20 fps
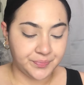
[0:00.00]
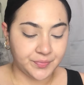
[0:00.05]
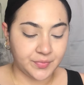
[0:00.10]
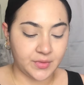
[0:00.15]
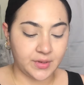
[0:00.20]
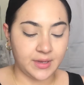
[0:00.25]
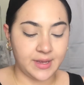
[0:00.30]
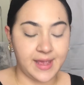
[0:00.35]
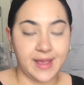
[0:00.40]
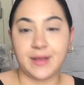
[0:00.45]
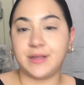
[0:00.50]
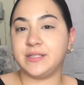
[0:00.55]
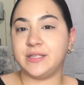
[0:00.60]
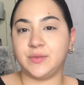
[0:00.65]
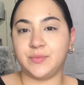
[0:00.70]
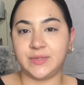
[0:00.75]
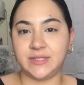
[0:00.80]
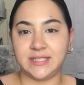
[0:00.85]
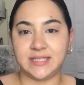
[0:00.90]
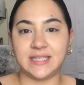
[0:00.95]
okay, so
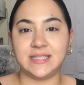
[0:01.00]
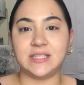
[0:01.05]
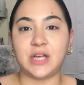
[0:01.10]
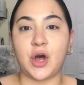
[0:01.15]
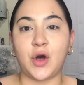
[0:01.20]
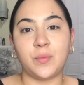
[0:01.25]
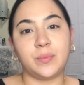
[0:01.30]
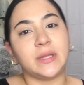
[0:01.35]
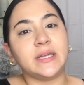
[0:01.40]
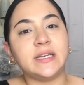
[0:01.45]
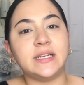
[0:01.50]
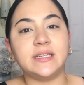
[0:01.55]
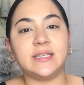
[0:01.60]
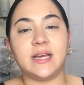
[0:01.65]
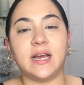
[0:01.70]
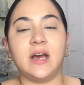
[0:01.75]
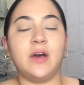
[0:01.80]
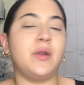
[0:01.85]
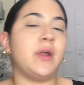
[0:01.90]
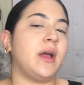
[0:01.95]
once that's all blended
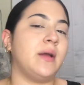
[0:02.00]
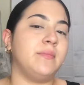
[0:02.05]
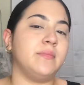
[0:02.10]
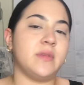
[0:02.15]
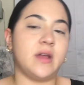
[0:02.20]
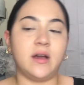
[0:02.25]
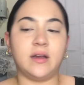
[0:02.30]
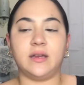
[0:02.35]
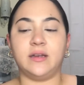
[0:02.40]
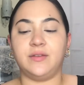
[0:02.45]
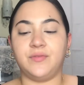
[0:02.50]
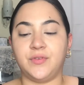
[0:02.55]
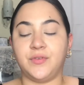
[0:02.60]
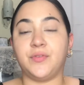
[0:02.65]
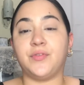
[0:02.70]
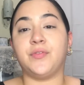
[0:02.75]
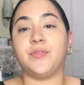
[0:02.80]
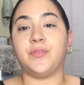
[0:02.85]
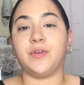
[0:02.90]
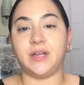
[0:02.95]
down, I'm not gonna even
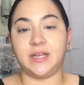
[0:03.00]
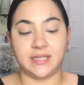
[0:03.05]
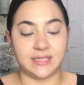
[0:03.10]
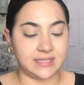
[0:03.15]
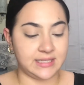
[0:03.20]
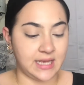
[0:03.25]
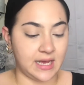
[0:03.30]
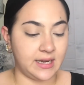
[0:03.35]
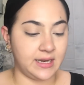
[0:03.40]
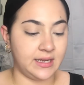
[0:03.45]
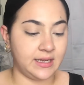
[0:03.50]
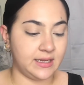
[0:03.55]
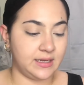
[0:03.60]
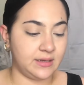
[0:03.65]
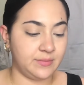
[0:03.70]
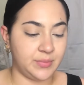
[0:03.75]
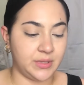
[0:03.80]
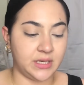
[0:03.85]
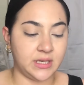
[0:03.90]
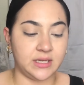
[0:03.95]
freaking set it
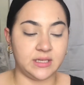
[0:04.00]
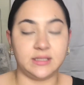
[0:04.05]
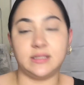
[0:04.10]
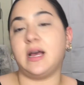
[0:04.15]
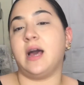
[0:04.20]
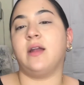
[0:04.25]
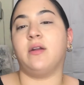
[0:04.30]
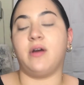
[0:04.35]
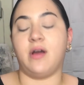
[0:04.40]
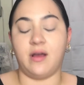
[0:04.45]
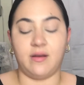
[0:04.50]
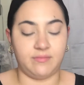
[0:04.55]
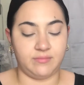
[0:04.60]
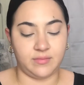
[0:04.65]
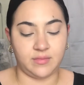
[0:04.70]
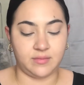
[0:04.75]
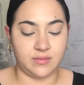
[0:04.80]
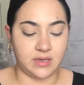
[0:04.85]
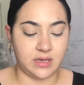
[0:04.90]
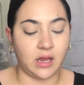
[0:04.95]
because
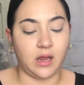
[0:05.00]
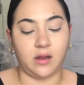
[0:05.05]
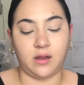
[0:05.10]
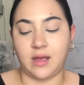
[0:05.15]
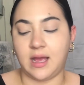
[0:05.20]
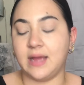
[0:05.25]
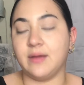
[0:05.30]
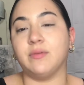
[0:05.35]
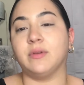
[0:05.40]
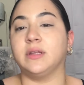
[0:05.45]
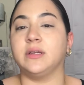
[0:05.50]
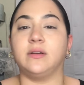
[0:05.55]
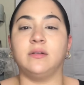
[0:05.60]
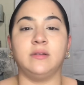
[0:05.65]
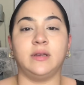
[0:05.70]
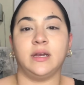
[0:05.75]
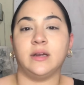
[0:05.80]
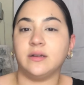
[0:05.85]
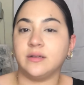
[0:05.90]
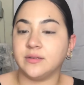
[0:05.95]
I really don't
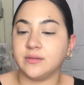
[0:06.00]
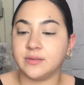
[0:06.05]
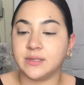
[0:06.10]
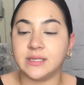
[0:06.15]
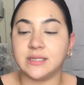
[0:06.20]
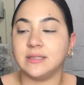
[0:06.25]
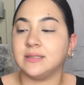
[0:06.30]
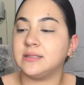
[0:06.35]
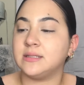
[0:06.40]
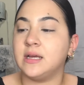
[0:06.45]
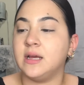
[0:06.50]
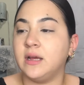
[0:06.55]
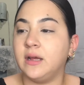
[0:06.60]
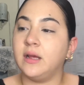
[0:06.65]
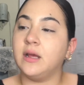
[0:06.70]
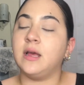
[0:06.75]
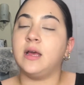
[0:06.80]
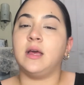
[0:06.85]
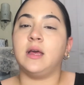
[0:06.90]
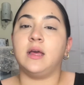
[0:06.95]
care to, because
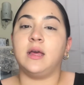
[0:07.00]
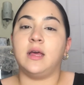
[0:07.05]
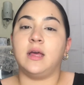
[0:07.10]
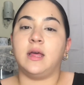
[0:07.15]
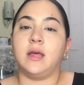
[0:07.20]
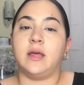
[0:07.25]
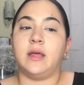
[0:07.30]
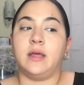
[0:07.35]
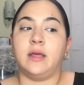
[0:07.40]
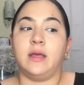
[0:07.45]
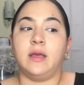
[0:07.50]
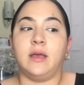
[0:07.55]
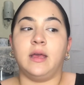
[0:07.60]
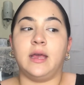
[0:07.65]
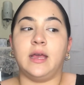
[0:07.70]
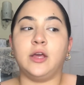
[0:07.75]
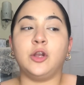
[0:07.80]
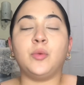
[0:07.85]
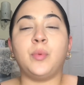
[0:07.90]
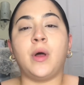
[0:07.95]

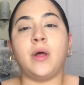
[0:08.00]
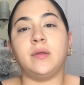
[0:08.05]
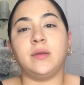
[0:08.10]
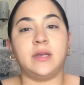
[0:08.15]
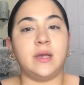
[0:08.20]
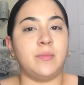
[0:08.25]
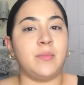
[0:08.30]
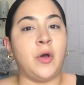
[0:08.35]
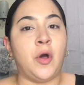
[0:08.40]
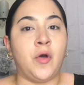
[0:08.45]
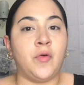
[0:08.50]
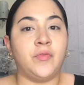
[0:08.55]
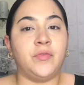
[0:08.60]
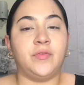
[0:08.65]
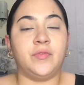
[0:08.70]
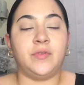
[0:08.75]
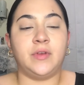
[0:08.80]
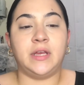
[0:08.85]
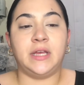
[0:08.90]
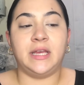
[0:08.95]
it'll probably come off
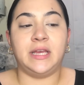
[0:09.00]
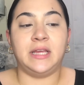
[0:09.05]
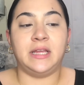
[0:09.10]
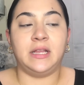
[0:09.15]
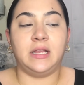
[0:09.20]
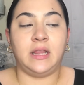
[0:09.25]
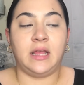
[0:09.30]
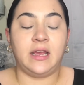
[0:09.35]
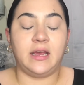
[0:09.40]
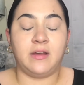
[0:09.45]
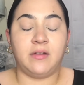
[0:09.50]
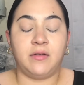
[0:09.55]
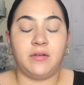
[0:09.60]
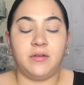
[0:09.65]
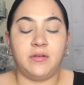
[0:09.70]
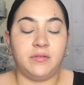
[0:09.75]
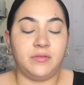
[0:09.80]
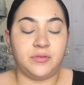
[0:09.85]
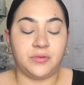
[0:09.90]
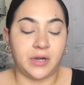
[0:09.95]
in like
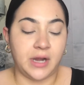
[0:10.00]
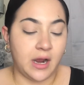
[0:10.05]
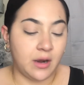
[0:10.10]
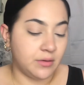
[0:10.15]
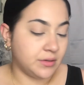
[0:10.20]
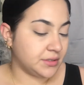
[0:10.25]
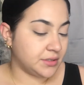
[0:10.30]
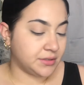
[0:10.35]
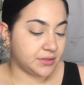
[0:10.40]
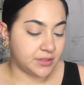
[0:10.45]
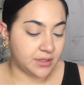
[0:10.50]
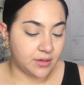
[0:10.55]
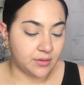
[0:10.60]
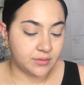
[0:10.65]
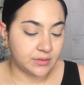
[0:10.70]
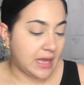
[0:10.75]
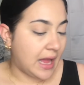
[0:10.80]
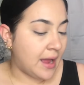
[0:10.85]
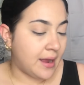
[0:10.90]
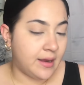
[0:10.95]
3 hours or so.
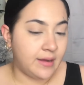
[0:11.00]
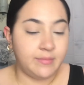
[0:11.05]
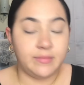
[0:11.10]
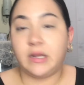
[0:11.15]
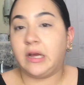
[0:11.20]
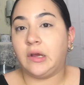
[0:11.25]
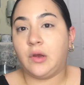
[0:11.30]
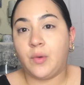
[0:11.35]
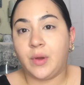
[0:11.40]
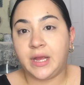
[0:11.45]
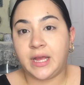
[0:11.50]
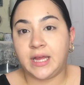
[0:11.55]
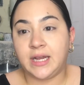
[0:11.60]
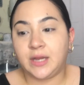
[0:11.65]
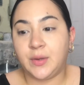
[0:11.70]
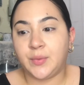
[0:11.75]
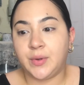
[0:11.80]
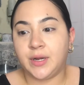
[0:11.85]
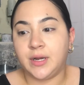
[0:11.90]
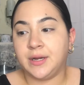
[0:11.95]
I am not going
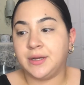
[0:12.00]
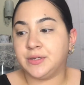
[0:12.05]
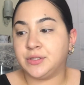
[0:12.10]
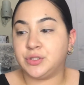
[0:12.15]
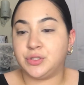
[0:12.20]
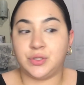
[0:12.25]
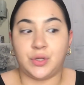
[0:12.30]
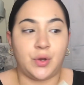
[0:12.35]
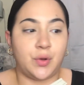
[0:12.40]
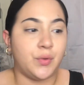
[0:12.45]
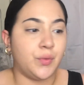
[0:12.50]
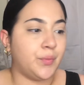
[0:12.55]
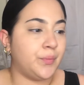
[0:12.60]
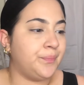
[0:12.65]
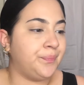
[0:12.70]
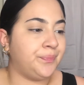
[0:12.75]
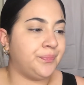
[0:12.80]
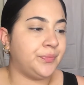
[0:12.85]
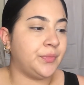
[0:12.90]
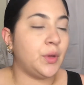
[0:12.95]
anywhere, so
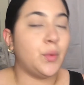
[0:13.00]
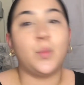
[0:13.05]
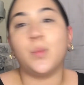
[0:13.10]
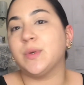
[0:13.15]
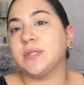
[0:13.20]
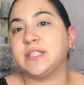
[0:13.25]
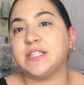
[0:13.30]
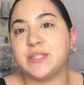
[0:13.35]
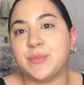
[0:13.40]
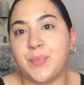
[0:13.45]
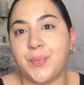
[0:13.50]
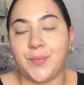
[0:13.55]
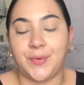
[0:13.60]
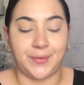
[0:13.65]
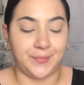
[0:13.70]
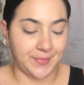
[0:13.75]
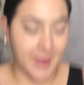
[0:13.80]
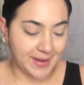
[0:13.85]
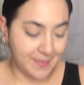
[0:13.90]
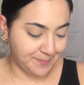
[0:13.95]
what's the point,
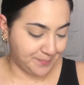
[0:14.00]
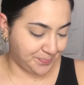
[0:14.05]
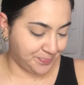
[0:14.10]
right?